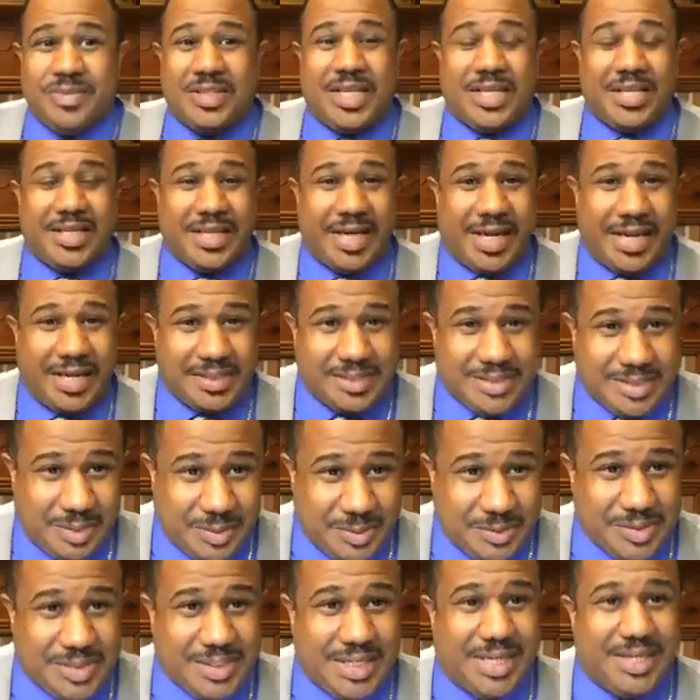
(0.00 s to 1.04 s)
that God
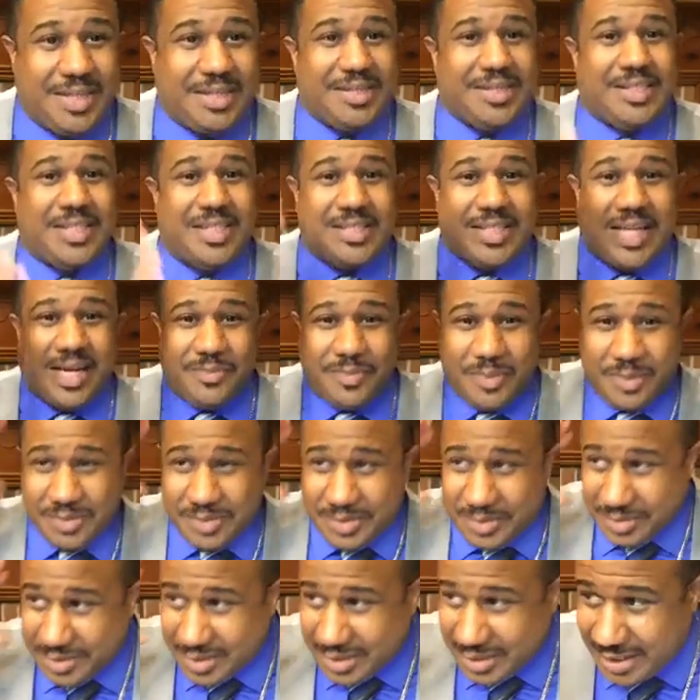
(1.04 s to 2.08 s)
shows that and says, I
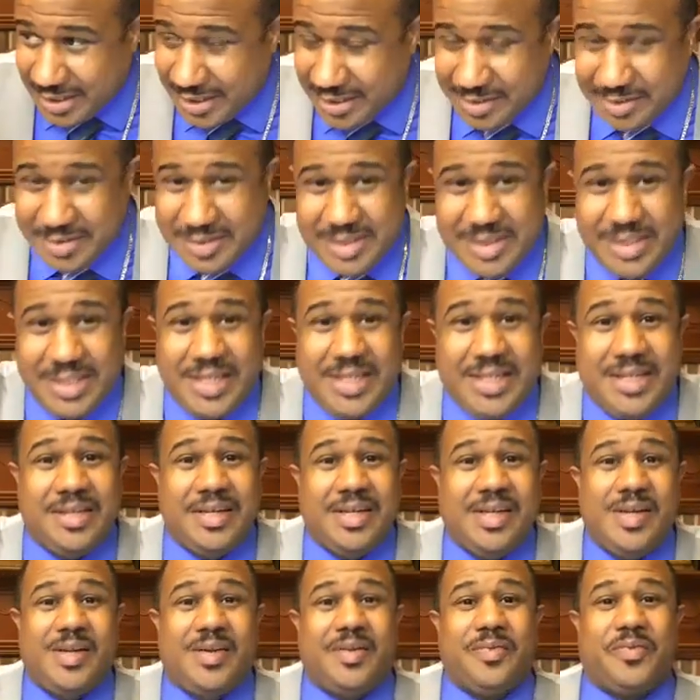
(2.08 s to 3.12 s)
want you to
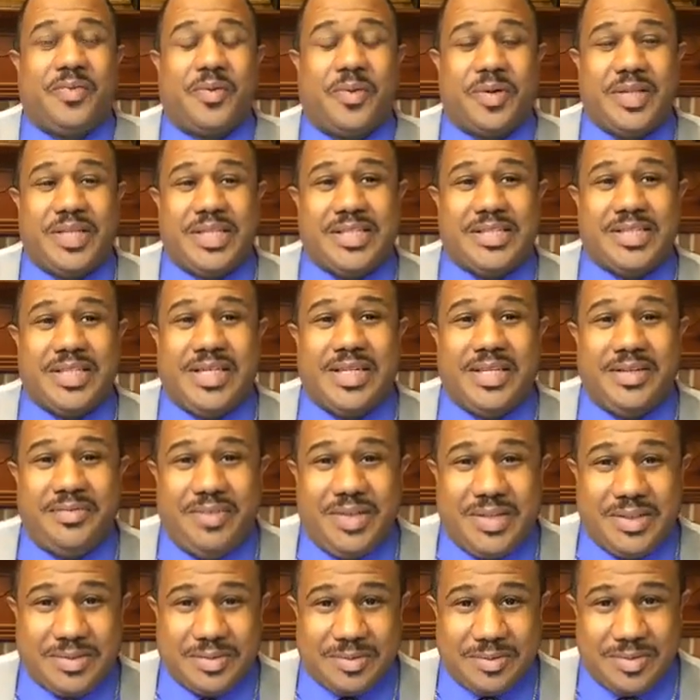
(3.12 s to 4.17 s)
intercede for these
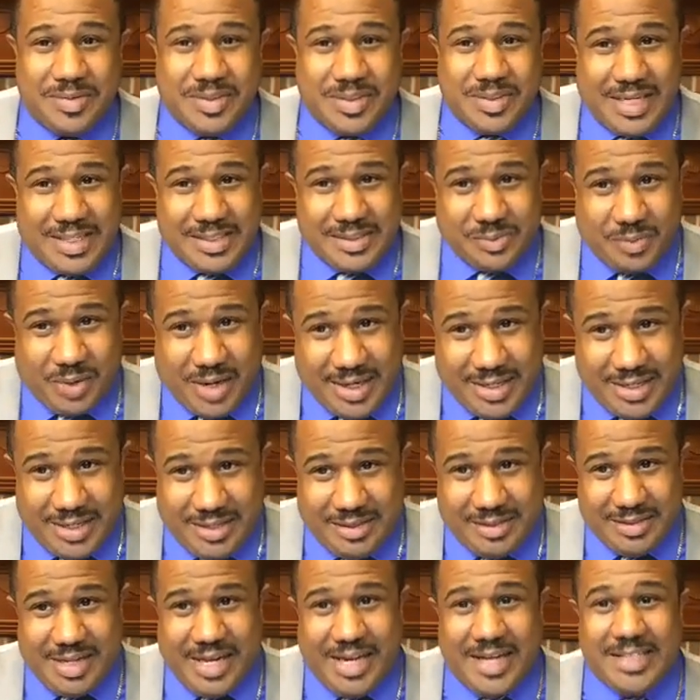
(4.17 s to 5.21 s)
individuals. That's why
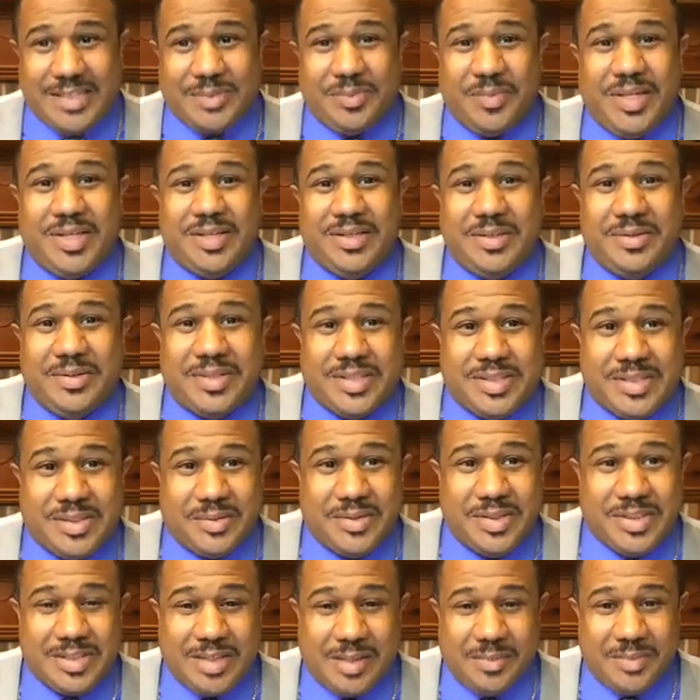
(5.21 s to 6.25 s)
he has me to do it.
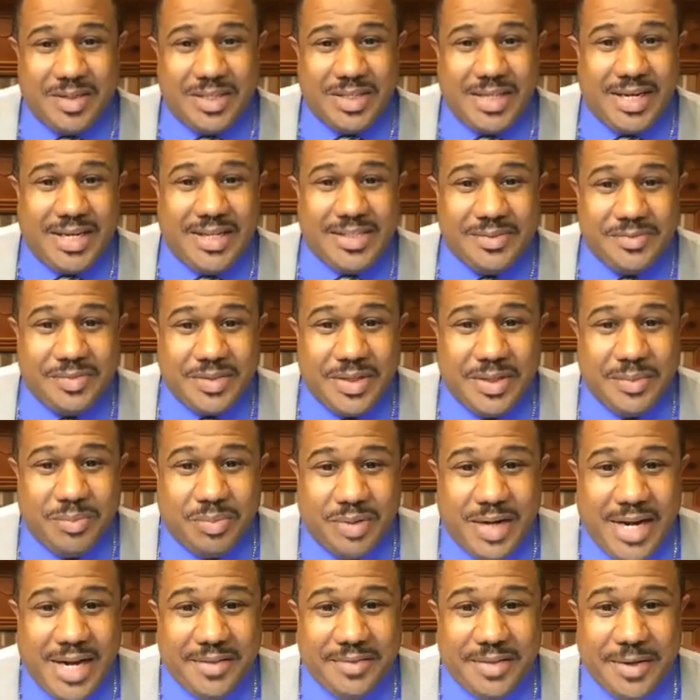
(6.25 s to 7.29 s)
So it's something that is very
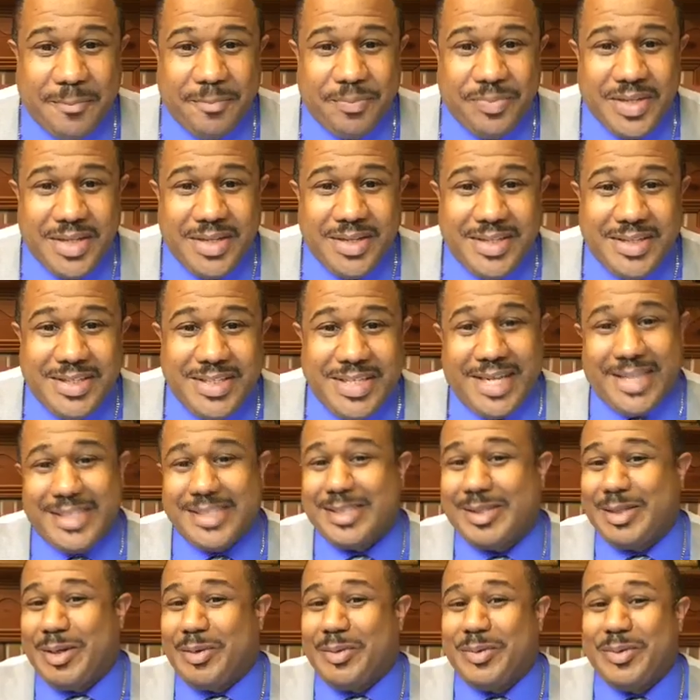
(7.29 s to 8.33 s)
private. Yeah,
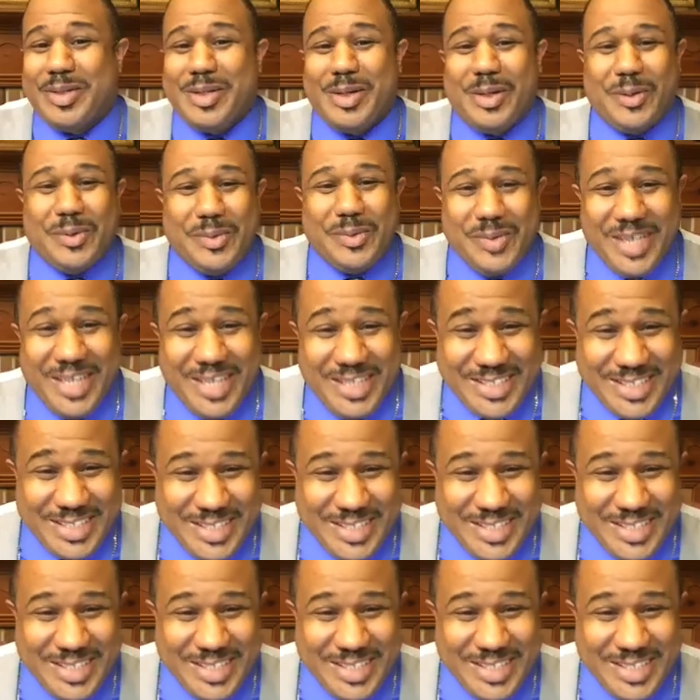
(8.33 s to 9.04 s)
stone cold.